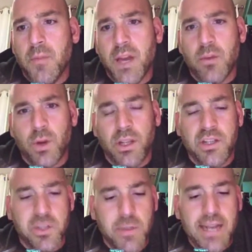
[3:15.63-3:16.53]
and really
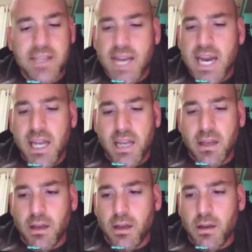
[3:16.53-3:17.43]
just maintaining
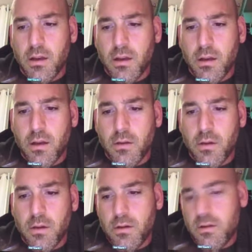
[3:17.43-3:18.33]

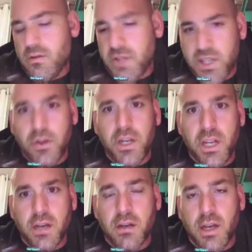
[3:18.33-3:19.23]
the
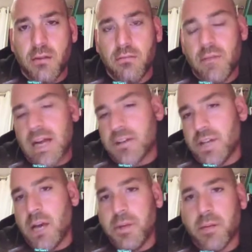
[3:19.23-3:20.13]
facility and
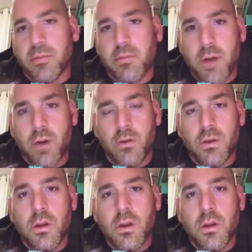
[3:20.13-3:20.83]
actually helping to promote